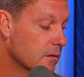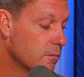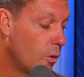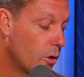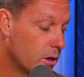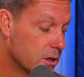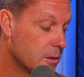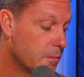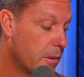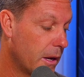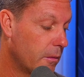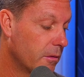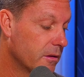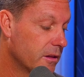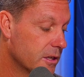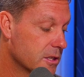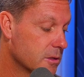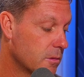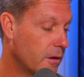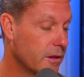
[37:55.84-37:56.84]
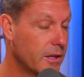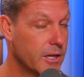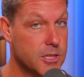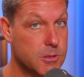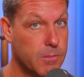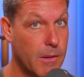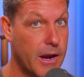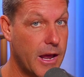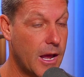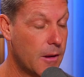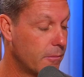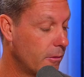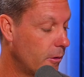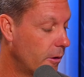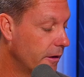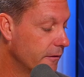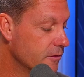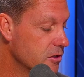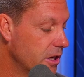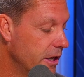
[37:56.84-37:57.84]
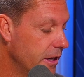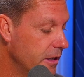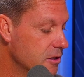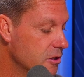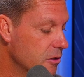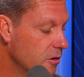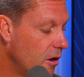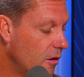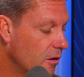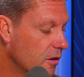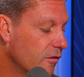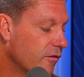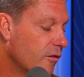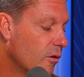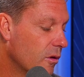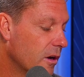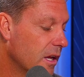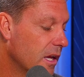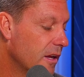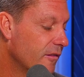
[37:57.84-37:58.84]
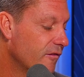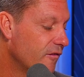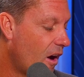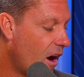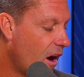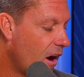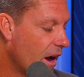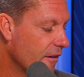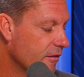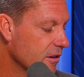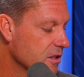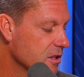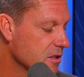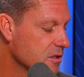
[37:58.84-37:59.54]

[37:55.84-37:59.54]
Wanted to be with this one. They spat out Pride of Jenni, $2.45 into